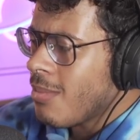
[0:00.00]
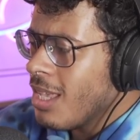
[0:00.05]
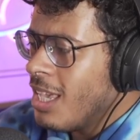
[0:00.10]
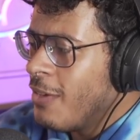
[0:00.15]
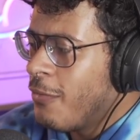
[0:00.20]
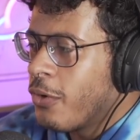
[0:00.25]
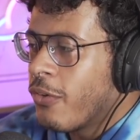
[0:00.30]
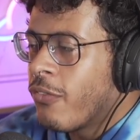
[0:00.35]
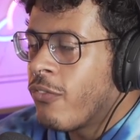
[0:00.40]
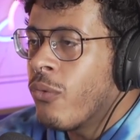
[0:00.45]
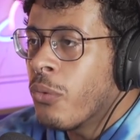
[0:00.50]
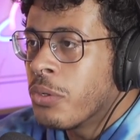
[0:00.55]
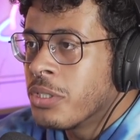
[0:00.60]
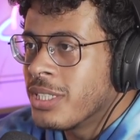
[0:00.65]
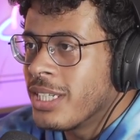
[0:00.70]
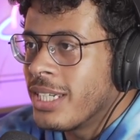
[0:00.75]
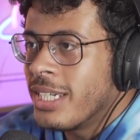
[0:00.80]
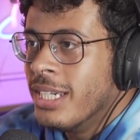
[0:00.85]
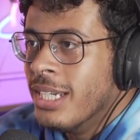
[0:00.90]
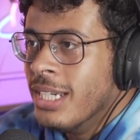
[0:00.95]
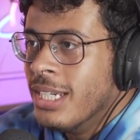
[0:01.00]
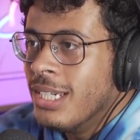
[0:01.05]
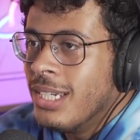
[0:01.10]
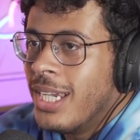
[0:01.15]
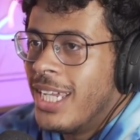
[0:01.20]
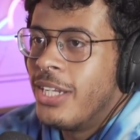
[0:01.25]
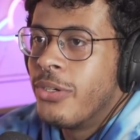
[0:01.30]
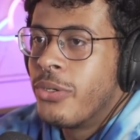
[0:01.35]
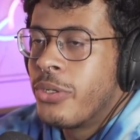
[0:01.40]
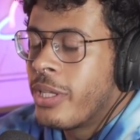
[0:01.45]
if you're 40
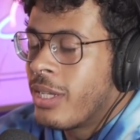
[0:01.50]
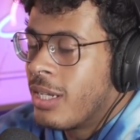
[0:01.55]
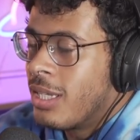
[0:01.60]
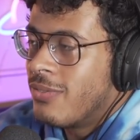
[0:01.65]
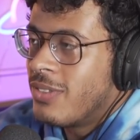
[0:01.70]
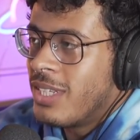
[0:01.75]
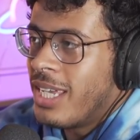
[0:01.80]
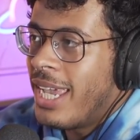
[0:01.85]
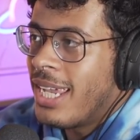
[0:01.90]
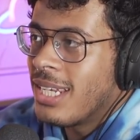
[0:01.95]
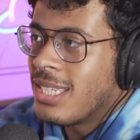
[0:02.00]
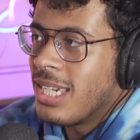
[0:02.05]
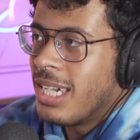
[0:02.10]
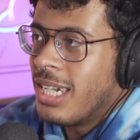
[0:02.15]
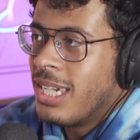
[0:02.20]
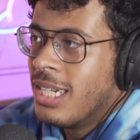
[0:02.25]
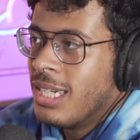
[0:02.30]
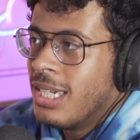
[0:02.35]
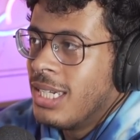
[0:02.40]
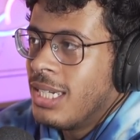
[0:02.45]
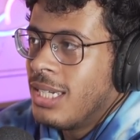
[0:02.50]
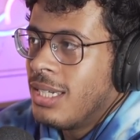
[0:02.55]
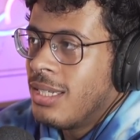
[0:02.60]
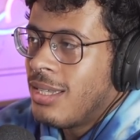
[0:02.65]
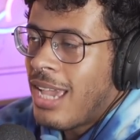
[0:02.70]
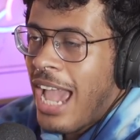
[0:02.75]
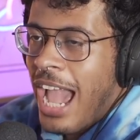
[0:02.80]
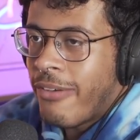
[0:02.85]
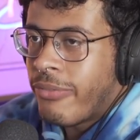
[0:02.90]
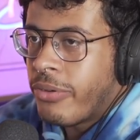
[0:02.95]
and you're only going to live to 80,
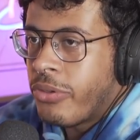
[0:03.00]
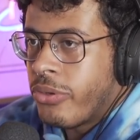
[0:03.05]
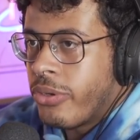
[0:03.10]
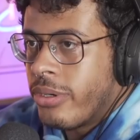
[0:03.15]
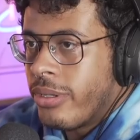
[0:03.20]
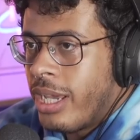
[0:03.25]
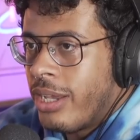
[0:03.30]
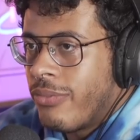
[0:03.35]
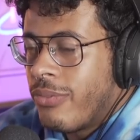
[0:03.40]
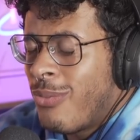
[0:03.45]
halfway through your life.